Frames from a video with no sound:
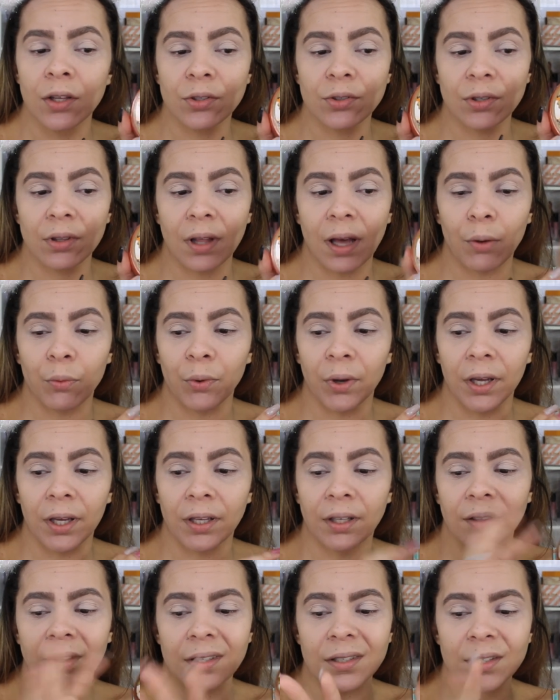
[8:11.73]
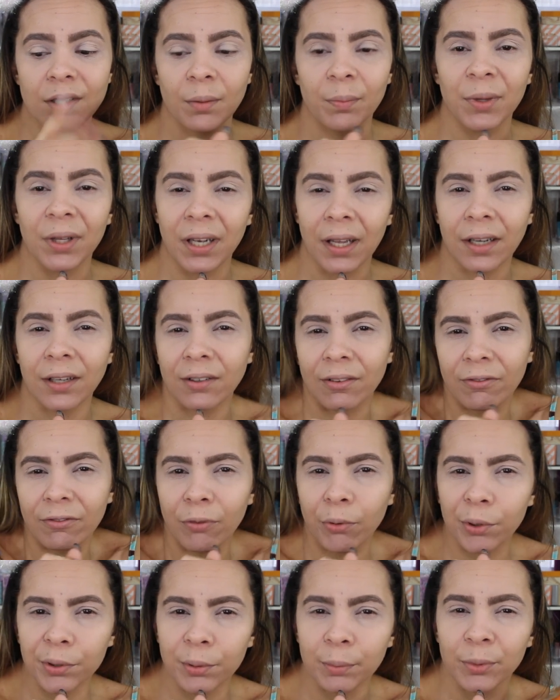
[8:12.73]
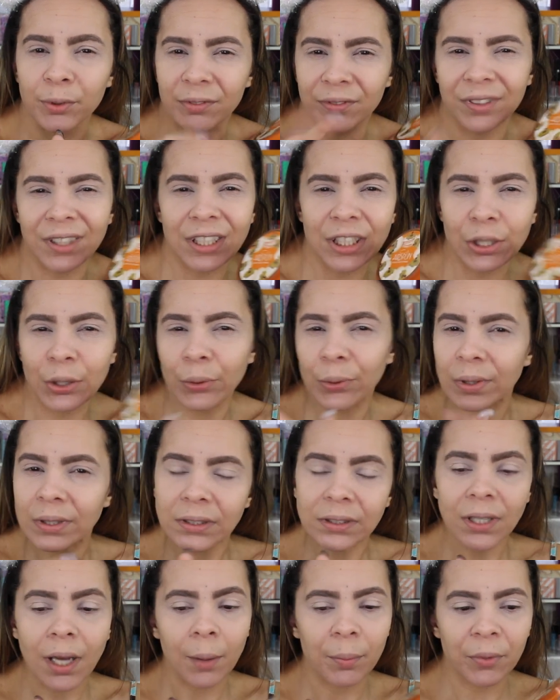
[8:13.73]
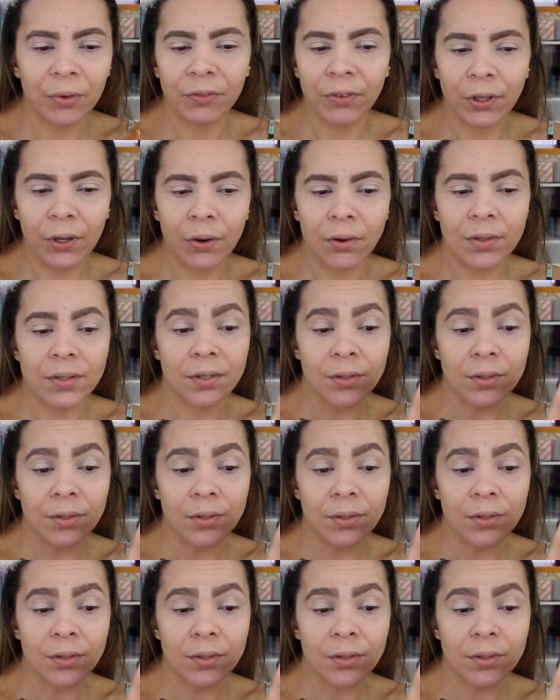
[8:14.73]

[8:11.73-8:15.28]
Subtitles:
So that way this could be like an affordable video on top of it all.